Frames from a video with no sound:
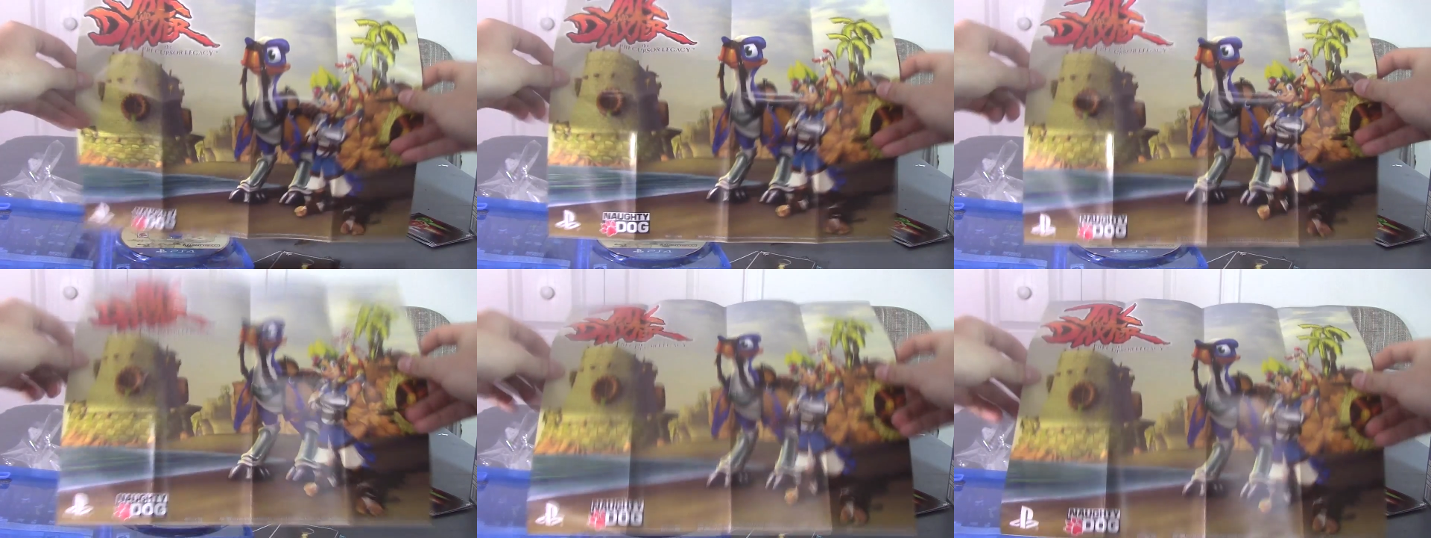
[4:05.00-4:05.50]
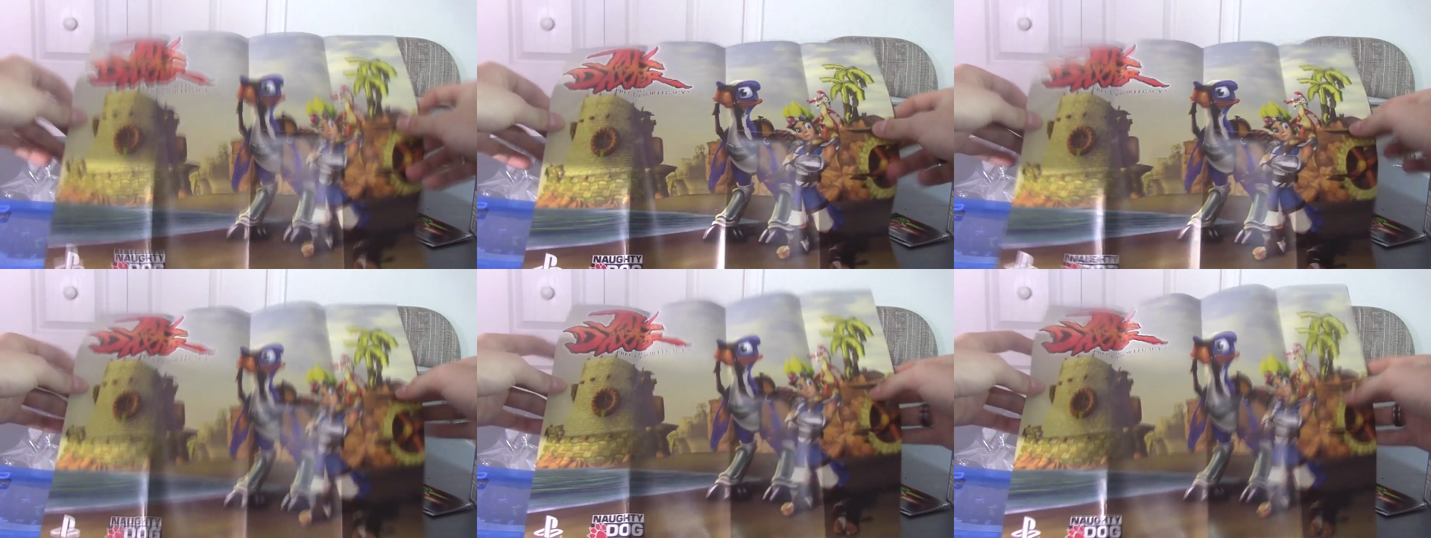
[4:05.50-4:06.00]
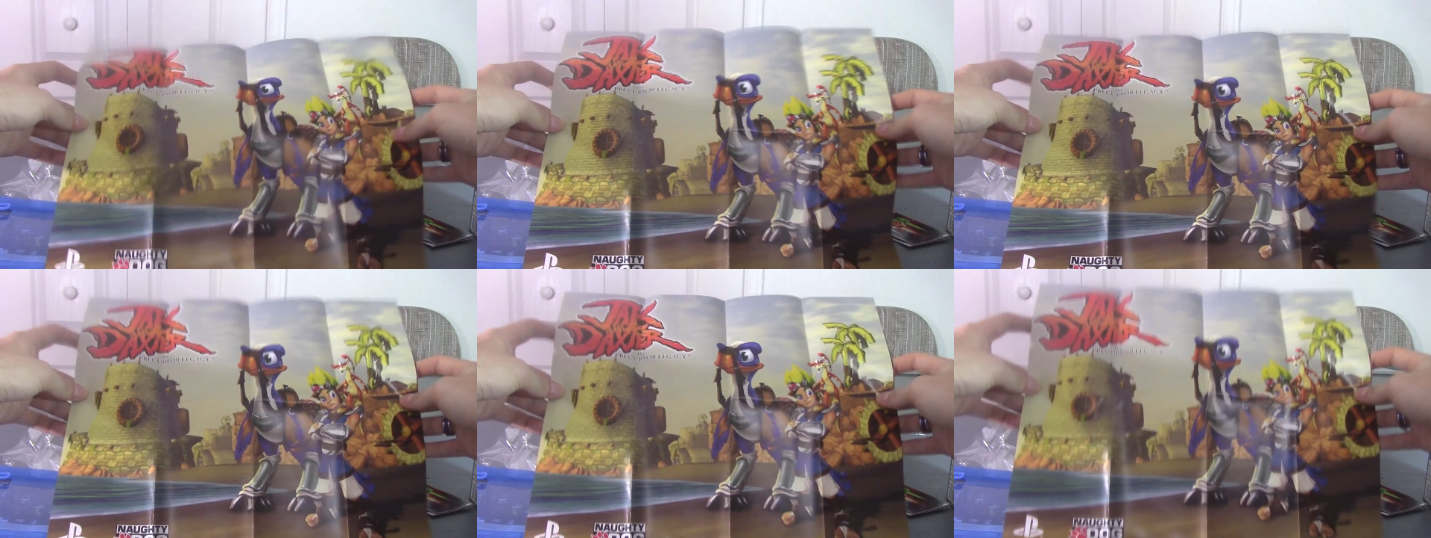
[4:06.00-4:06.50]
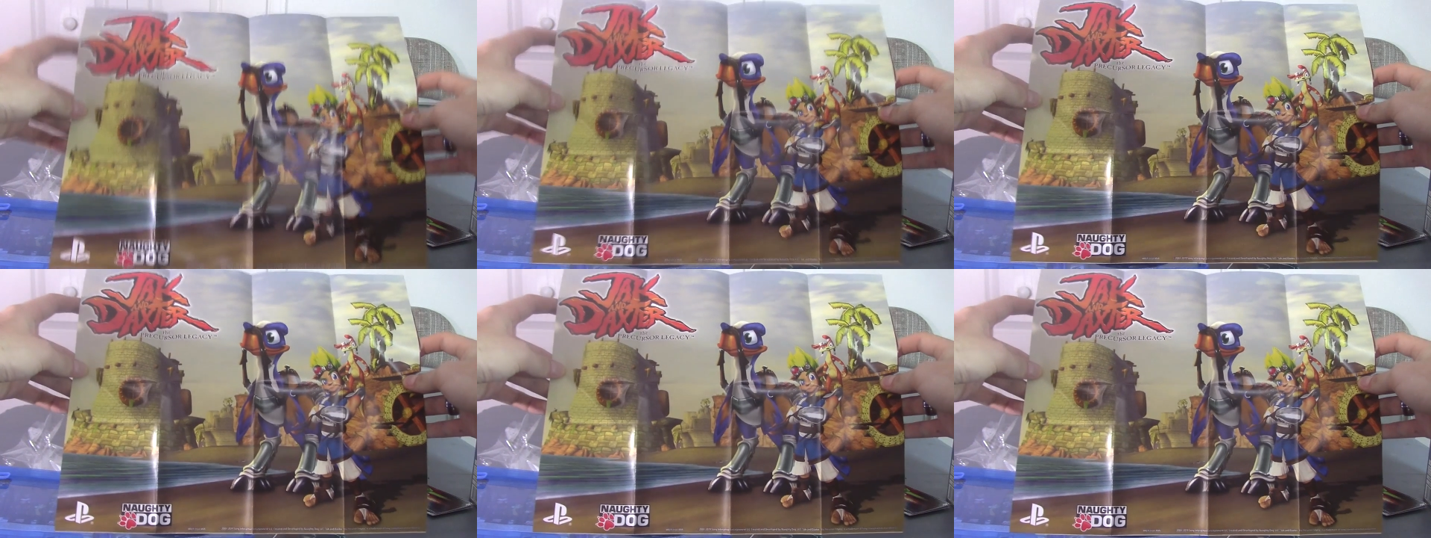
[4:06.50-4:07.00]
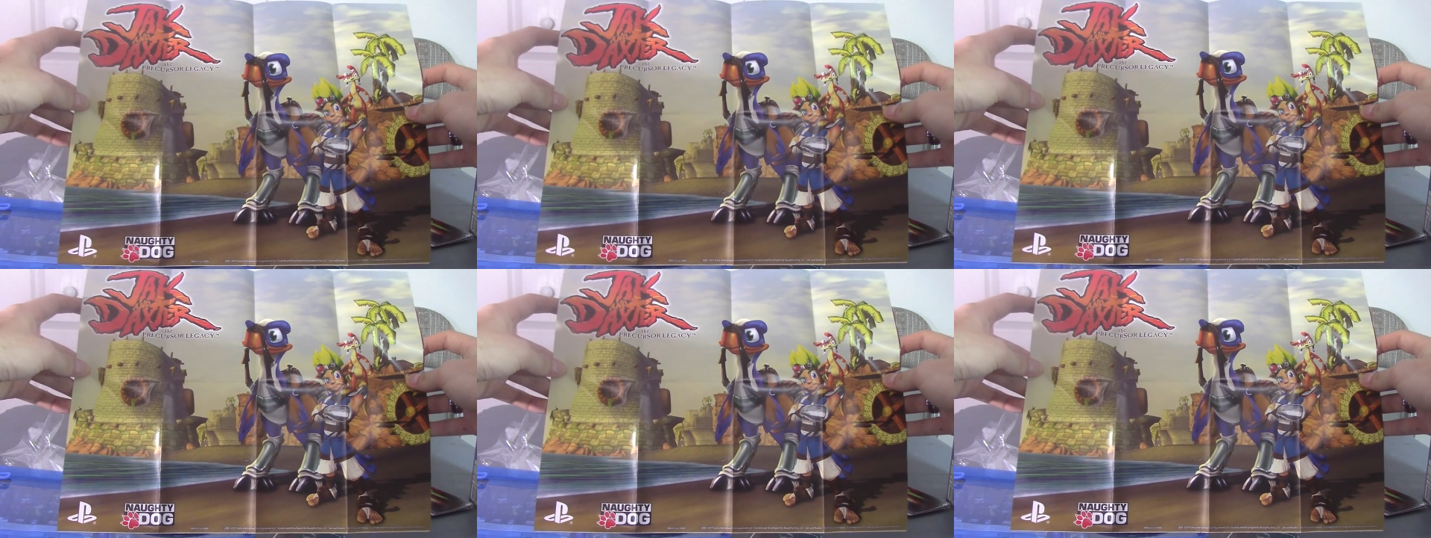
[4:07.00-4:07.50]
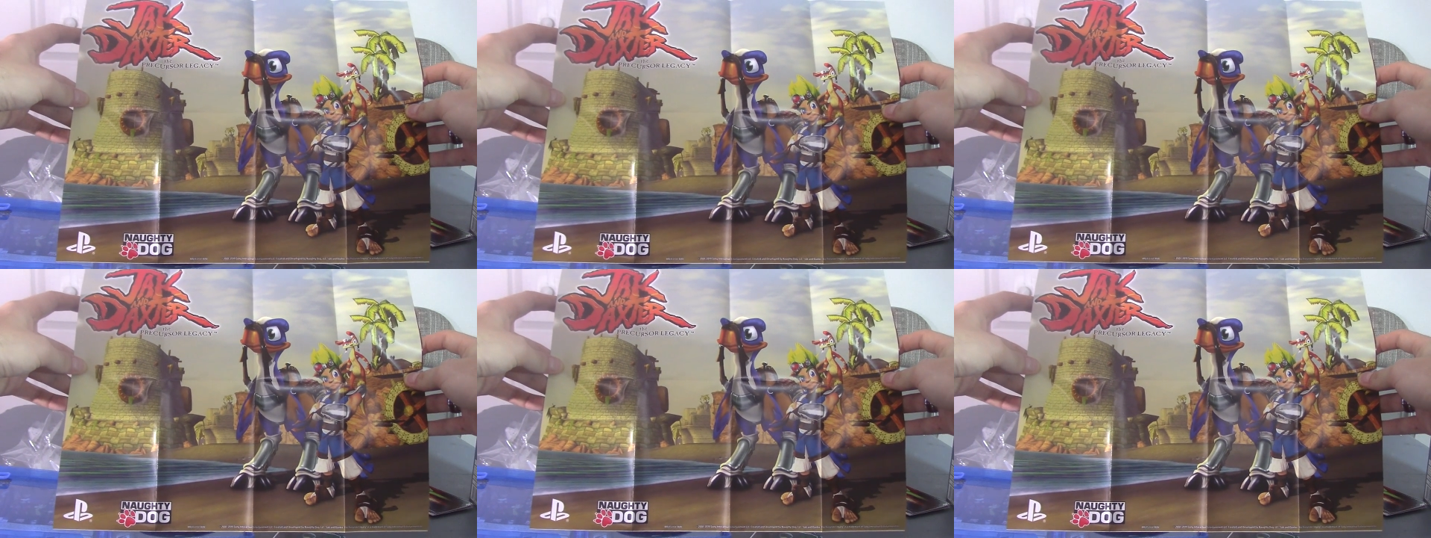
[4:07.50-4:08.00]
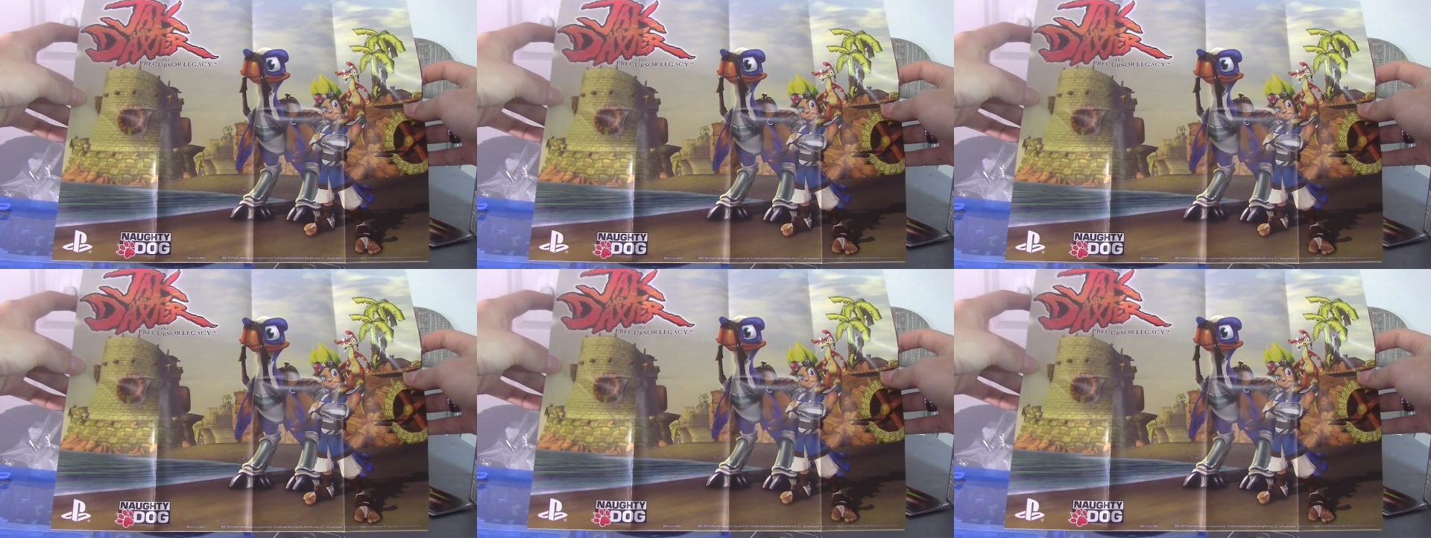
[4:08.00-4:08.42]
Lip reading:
[unreadable: no face in view]